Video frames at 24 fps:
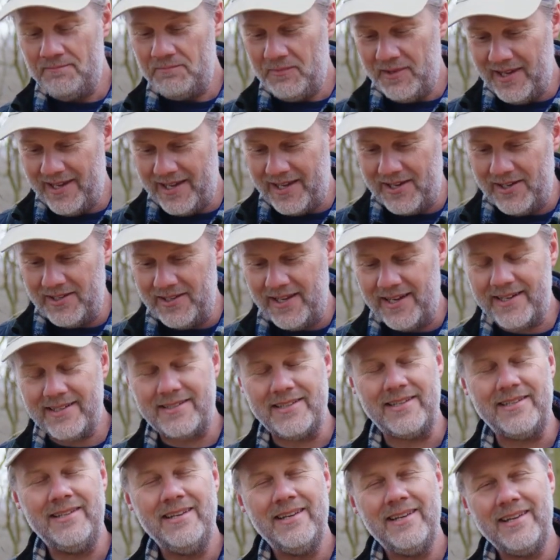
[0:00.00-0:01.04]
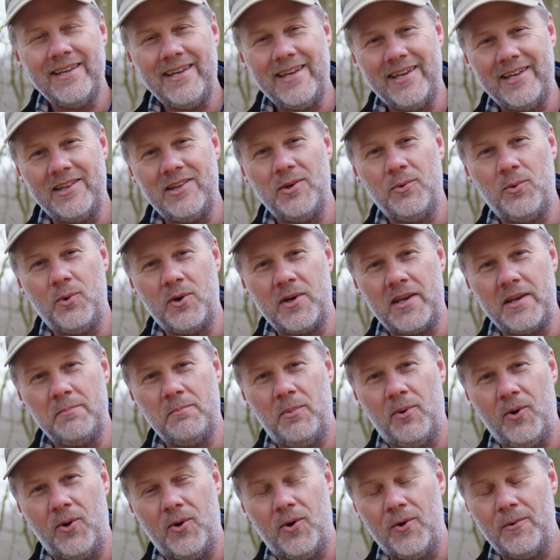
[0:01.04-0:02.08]
it collected in the wooden
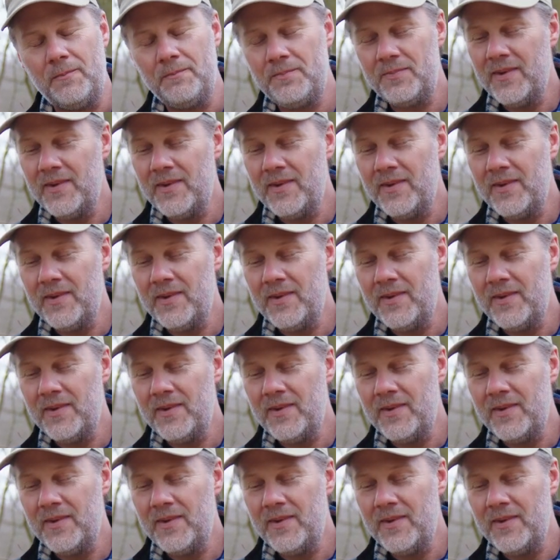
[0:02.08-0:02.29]
bowl.